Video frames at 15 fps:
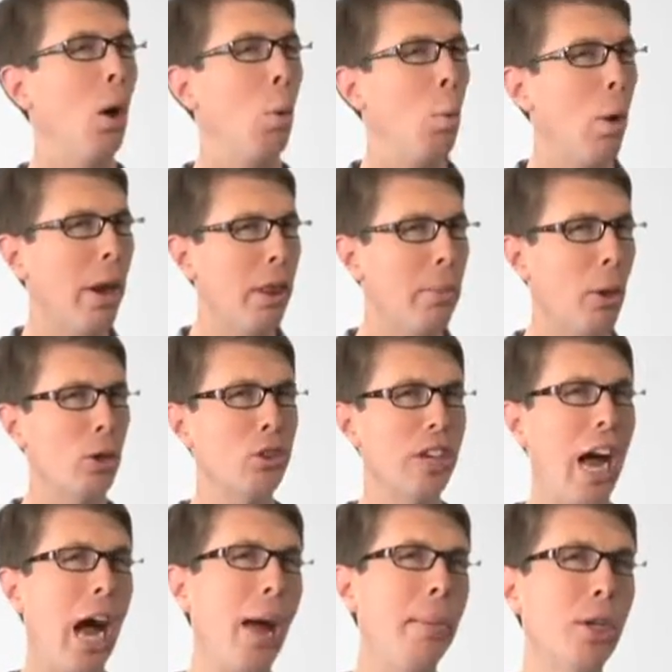One of the most
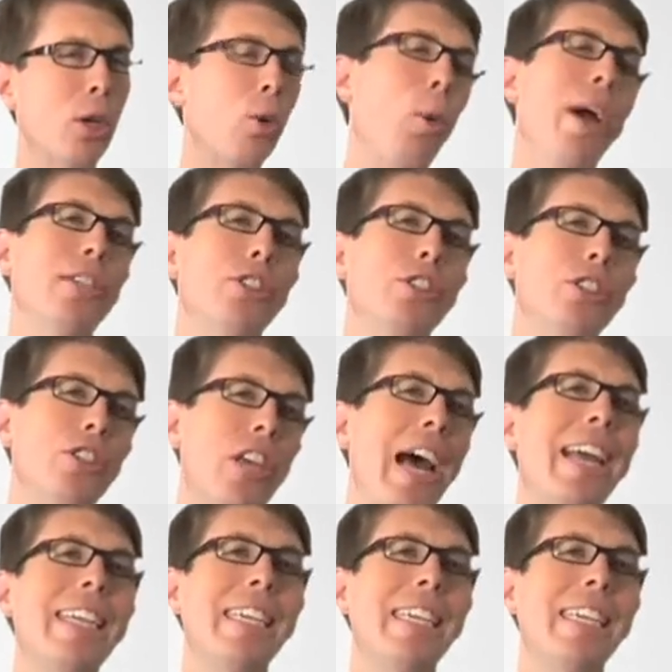common questions I